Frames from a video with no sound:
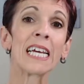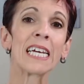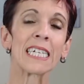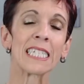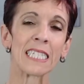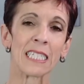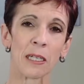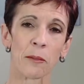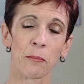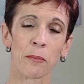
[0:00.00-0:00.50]

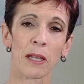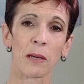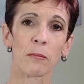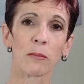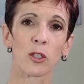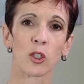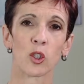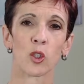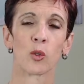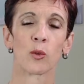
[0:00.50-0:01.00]
Tip number
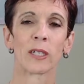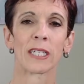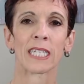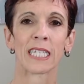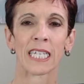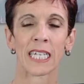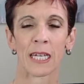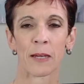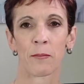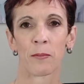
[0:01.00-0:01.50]
2 is
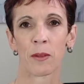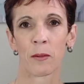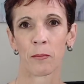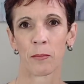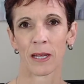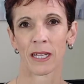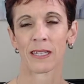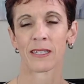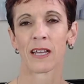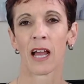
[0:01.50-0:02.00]
keep the
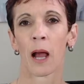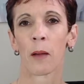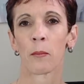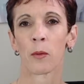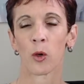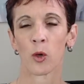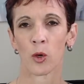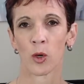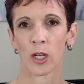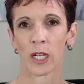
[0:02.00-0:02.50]
bedtime
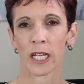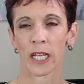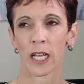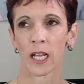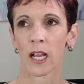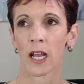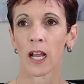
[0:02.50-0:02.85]
early.